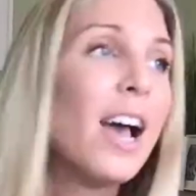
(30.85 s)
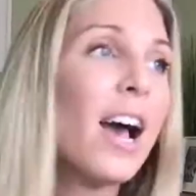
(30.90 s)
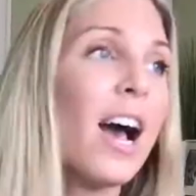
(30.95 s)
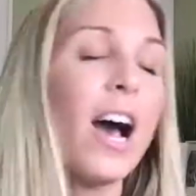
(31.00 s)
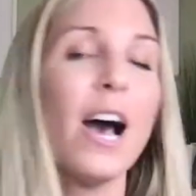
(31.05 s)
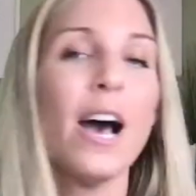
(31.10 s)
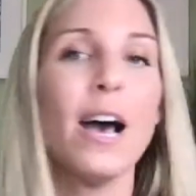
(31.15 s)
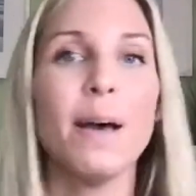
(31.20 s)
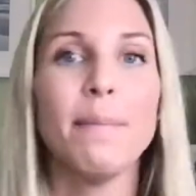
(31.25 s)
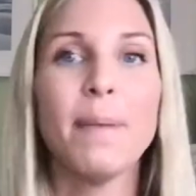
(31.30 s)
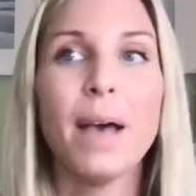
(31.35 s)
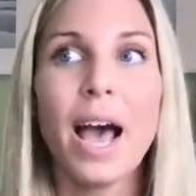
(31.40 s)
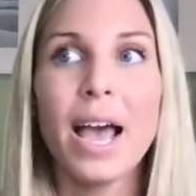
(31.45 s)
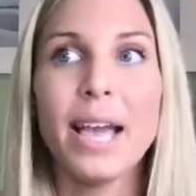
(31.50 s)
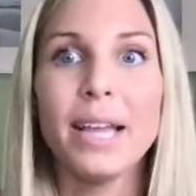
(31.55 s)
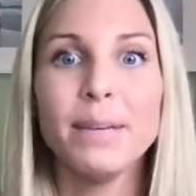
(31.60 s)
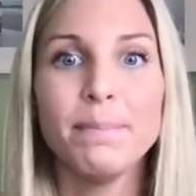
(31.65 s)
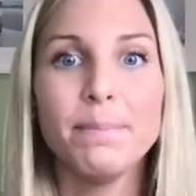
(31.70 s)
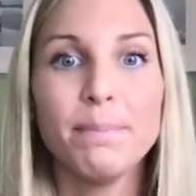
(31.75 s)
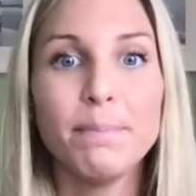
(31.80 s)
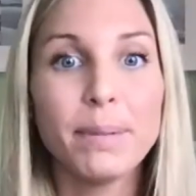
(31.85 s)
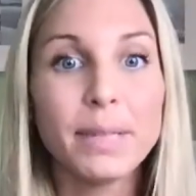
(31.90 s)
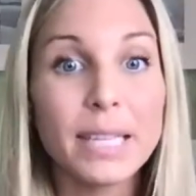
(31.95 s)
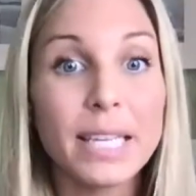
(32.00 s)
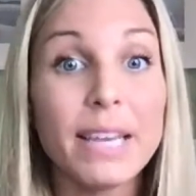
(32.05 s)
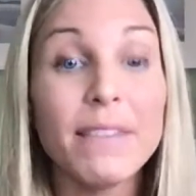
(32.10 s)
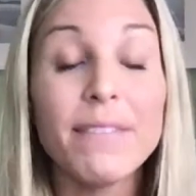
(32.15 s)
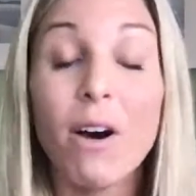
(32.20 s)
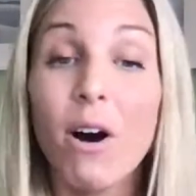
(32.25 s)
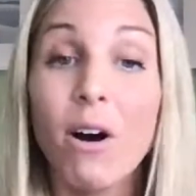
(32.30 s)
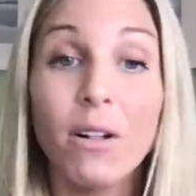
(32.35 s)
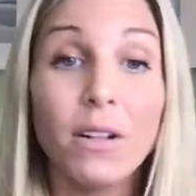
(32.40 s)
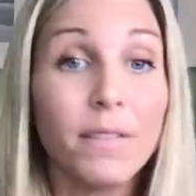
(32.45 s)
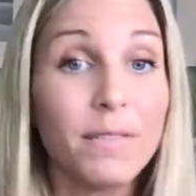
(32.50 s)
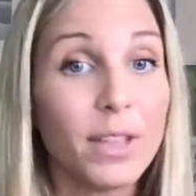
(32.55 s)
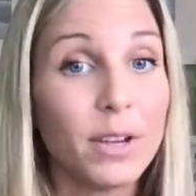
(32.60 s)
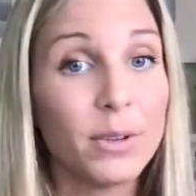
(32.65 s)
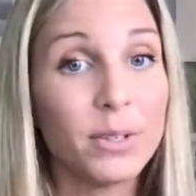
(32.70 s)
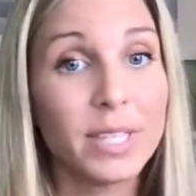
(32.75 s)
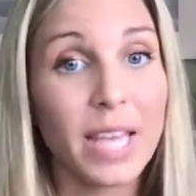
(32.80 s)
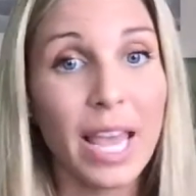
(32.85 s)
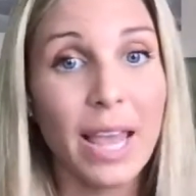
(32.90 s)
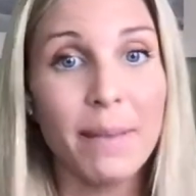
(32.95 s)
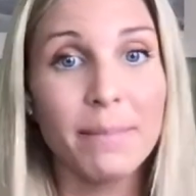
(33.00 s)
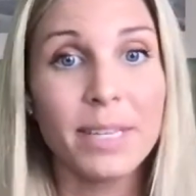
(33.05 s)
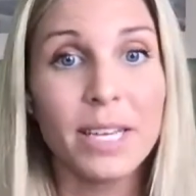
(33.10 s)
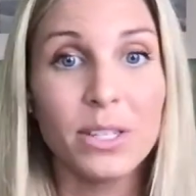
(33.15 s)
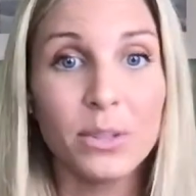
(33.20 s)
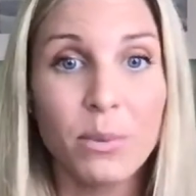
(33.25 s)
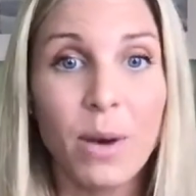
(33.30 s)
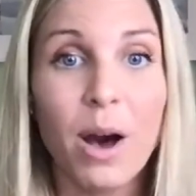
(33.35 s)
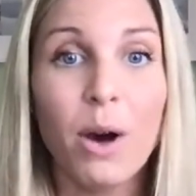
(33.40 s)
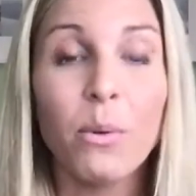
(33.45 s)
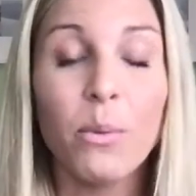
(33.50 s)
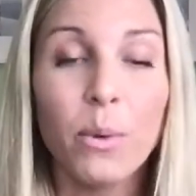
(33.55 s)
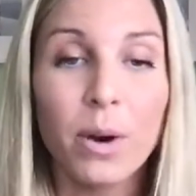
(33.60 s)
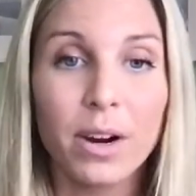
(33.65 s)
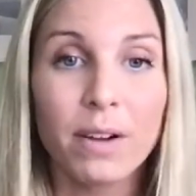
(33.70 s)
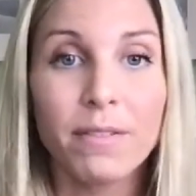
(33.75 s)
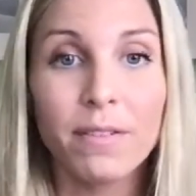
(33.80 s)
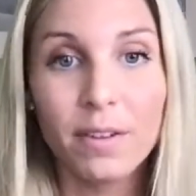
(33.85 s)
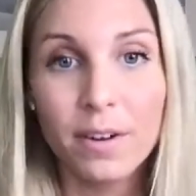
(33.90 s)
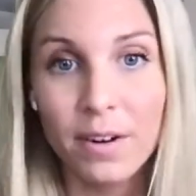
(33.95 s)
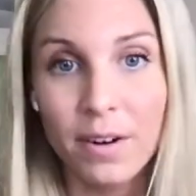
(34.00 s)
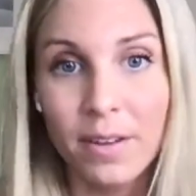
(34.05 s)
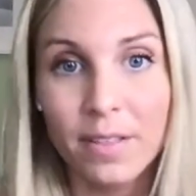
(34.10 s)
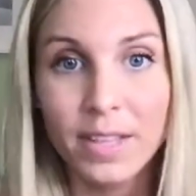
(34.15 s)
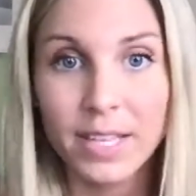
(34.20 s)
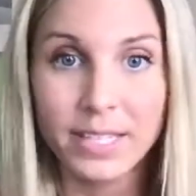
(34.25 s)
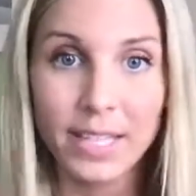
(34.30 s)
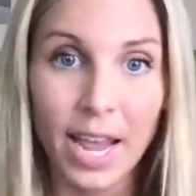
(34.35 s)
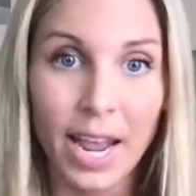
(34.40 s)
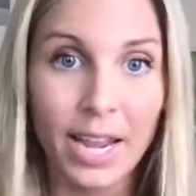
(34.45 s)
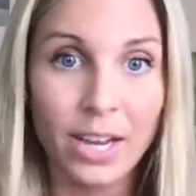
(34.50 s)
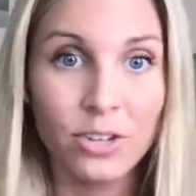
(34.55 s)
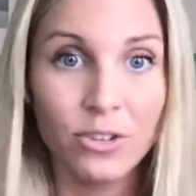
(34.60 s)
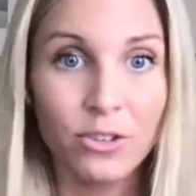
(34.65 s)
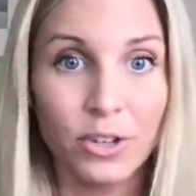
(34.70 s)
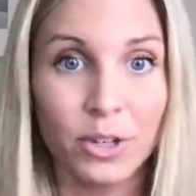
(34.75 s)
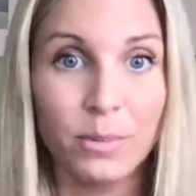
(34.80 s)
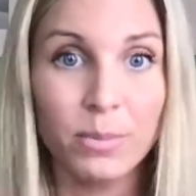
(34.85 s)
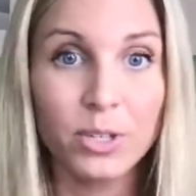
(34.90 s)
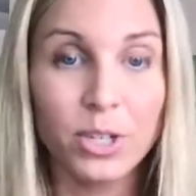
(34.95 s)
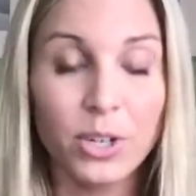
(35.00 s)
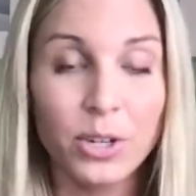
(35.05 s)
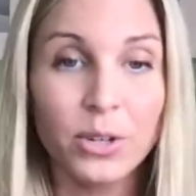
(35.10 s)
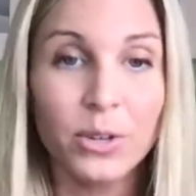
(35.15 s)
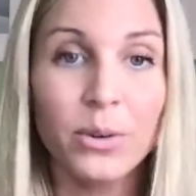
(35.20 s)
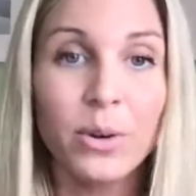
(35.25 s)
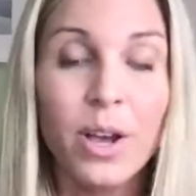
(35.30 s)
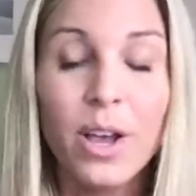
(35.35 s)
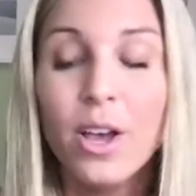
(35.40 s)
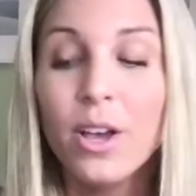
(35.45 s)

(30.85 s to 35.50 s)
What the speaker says: I believe all of those games as well work for this age group too.